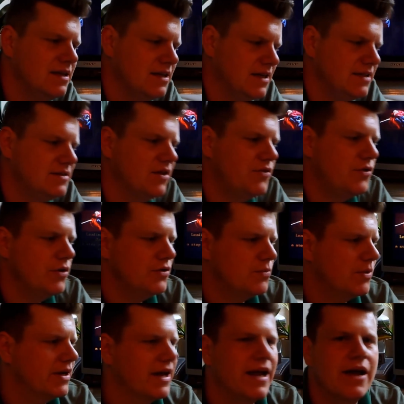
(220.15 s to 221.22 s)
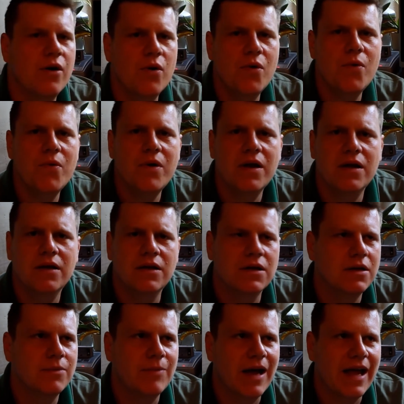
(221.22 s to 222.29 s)
It's the third one I own.
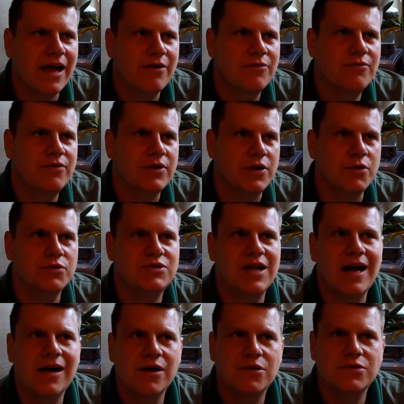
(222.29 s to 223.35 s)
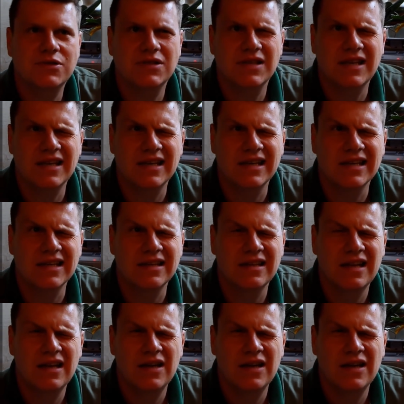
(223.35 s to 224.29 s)
I have Ghost House and...